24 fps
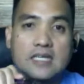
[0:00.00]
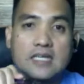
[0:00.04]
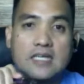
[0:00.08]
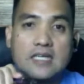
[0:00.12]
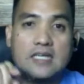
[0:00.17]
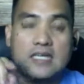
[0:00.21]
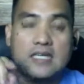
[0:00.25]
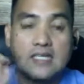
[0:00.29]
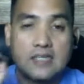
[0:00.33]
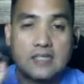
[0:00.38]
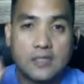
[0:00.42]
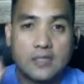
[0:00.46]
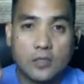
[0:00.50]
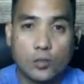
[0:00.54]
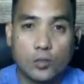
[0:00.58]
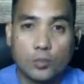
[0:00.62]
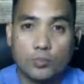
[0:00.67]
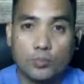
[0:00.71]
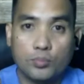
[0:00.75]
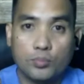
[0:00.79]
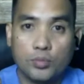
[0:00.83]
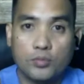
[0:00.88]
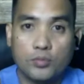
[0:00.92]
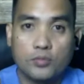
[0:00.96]
in the
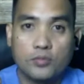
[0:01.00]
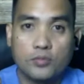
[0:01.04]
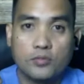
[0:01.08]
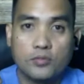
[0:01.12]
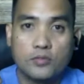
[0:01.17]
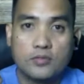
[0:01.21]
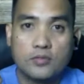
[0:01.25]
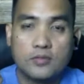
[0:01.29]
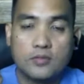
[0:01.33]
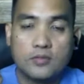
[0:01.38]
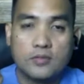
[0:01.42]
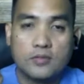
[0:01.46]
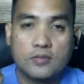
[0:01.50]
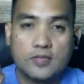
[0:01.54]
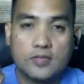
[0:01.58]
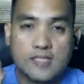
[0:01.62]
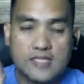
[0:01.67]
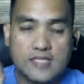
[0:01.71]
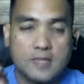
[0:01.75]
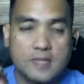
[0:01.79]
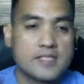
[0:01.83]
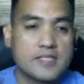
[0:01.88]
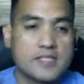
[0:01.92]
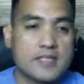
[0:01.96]
loop. Does
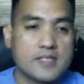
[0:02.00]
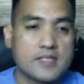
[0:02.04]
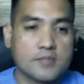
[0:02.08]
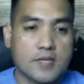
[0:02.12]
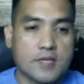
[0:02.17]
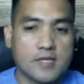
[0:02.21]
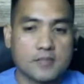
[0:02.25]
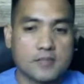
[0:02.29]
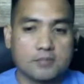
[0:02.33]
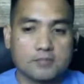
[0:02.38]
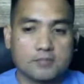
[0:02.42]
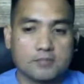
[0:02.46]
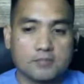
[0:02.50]
that make sense, Mike?